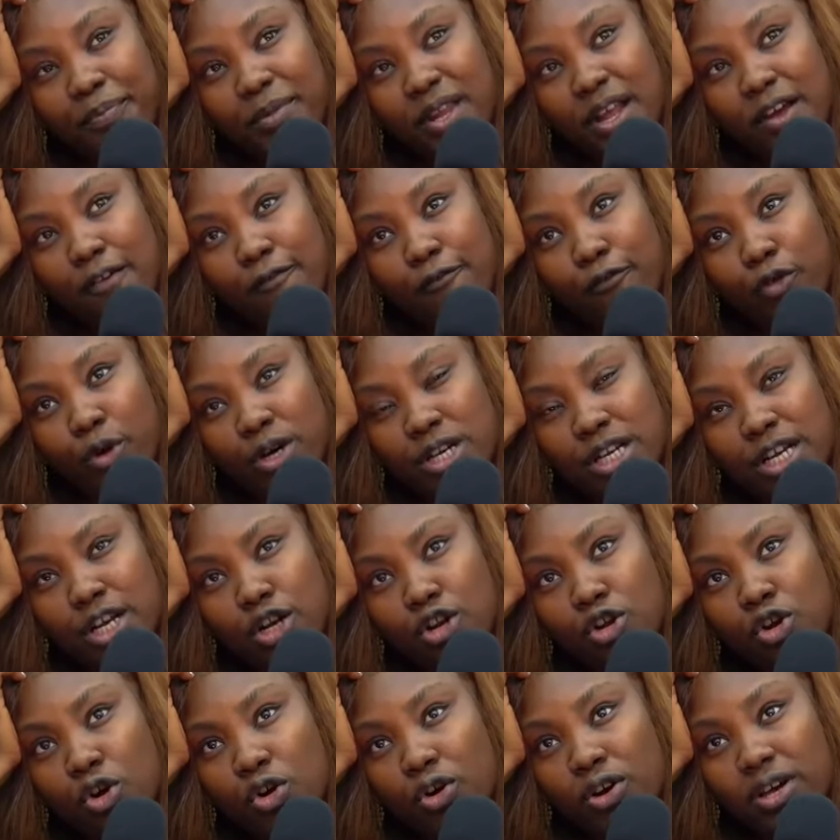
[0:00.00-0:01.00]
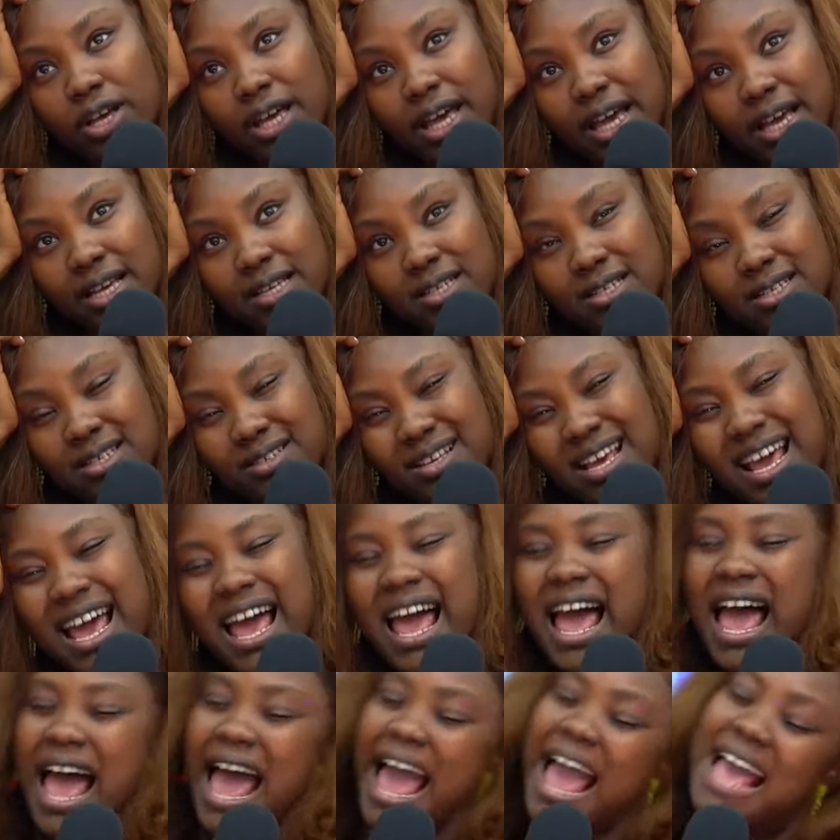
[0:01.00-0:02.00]
for the longest.
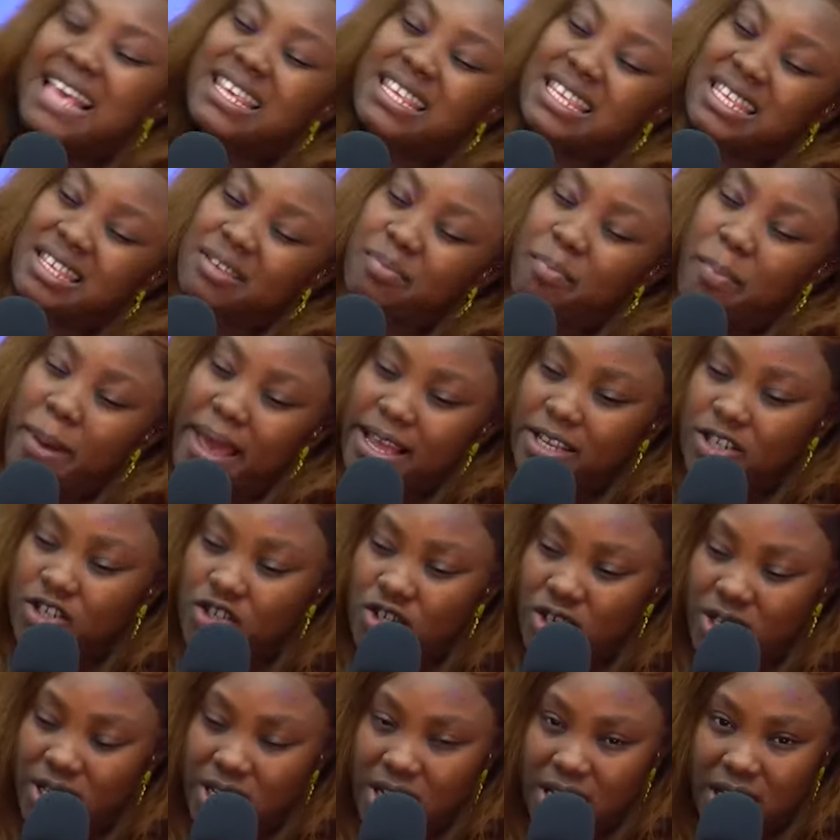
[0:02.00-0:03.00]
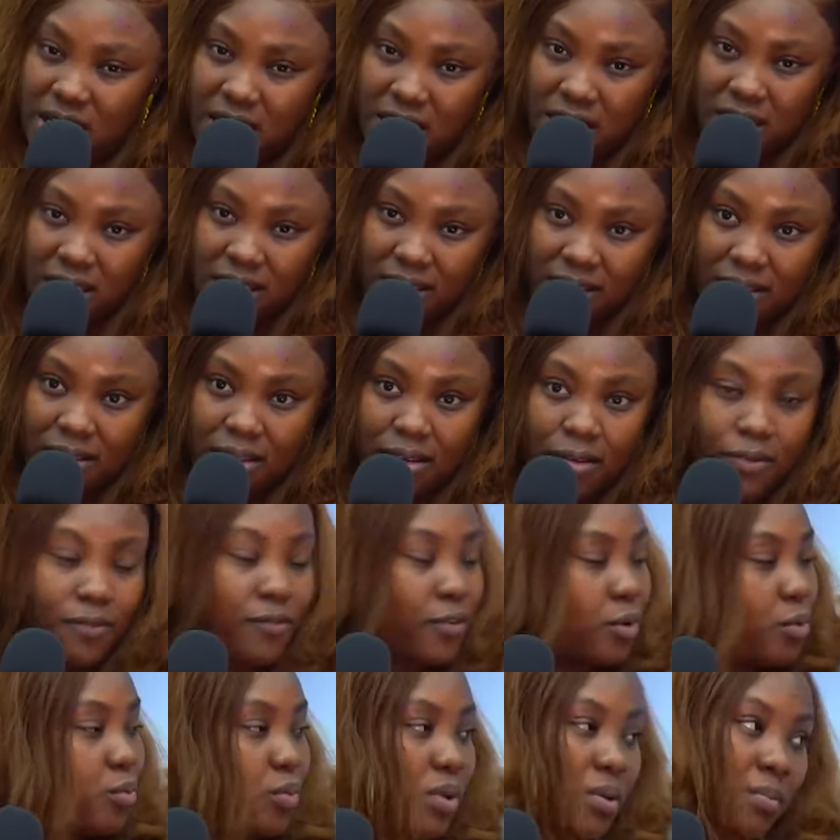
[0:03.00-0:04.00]
Especially for
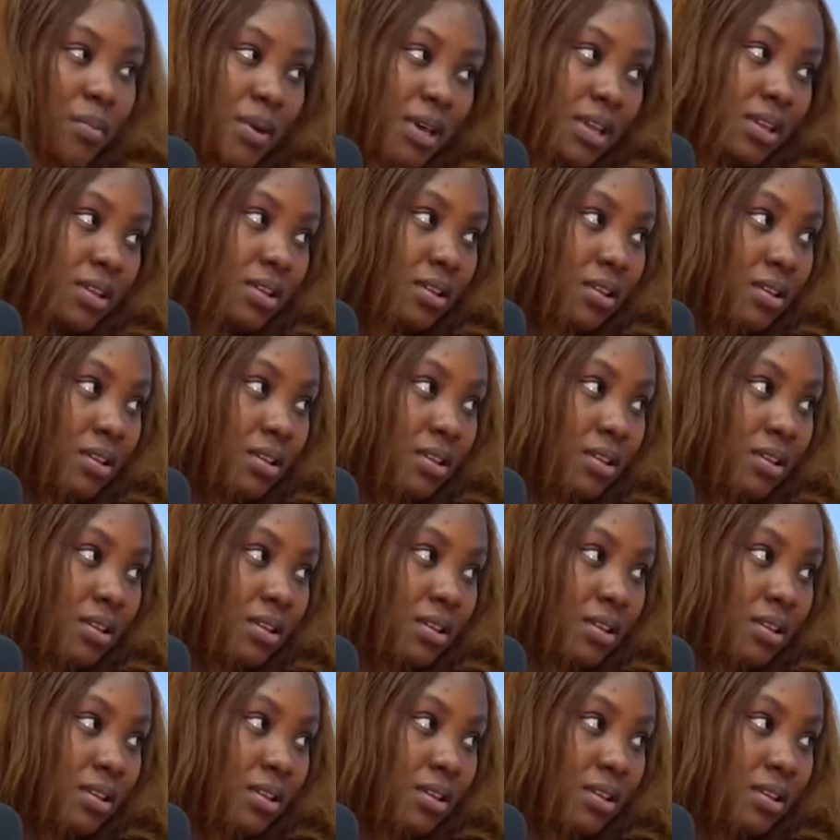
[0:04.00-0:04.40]
women,